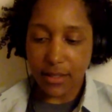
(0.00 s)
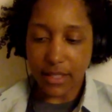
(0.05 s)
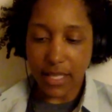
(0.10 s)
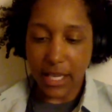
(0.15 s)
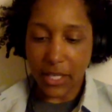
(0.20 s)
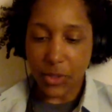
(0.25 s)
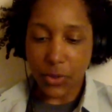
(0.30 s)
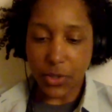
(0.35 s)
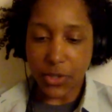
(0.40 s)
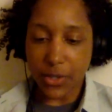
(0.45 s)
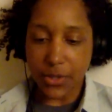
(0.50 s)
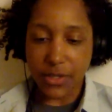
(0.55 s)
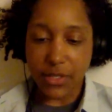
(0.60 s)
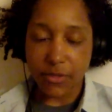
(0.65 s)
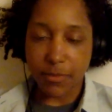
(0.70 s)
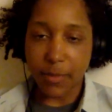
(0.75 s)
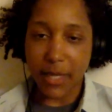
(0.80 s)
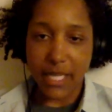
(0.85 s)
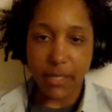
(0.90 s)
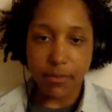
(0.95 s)
you couldn't have
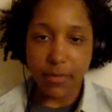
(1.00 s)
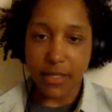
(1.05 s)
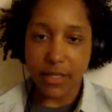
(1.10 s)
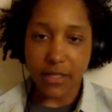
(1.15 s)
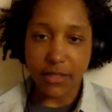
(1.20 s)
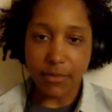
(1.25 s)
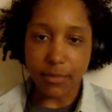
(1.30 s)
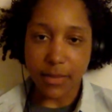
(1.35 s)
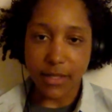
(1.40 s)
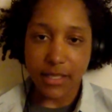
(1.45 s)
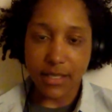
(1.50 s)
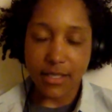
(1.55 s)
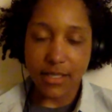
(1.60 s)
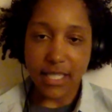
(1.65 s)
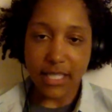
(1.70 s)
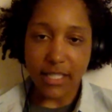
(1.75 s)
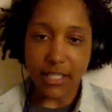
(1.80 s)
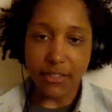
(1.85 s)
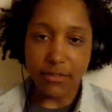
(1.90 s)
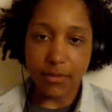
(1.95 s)
paid me enough money to take
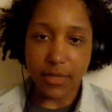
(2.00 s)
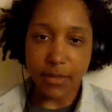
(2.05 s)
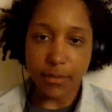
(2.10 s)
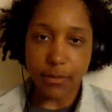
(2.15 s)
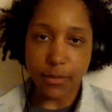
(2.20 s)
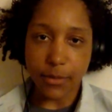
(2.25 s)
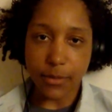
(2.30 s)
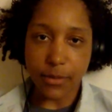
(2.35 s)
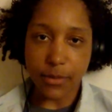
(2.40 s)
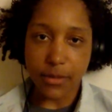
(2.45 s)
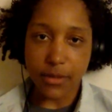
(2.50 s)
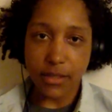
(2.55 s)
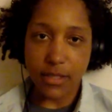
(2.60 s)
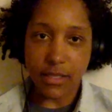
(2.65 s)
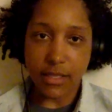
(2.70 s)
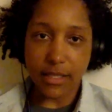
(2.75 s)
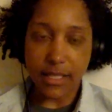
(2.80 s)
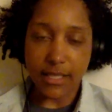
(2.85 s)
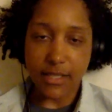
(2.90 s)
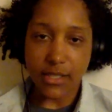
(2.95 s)
off my boot in
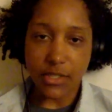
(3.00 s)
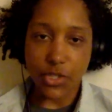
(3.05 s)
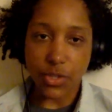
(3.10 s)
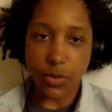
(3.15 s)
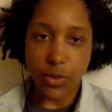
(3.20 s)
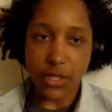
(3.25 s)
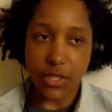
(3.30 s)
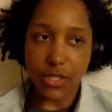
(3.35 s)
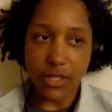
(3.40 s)
that situation.